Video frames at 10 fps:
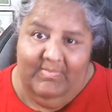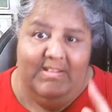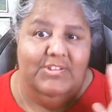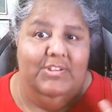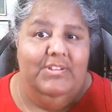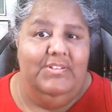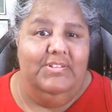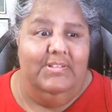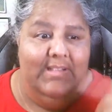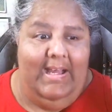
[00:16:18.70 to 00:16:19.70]
So there's a
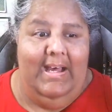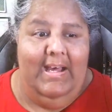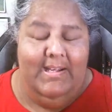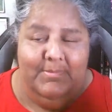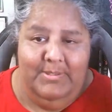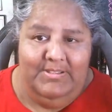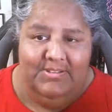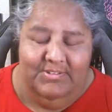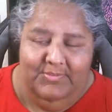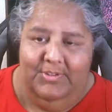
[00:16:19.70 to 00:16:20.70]
lot of
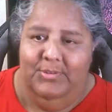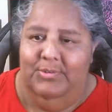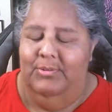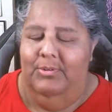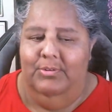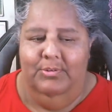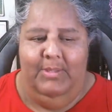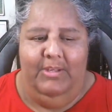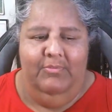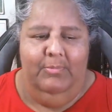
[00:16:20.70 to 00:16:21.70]
reasons for you to go to
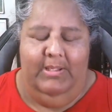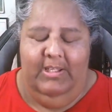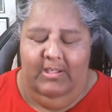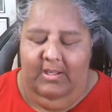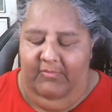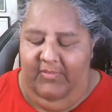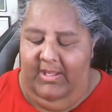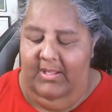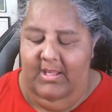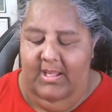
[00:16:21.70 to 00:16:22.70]
Mindful Baking Cafe,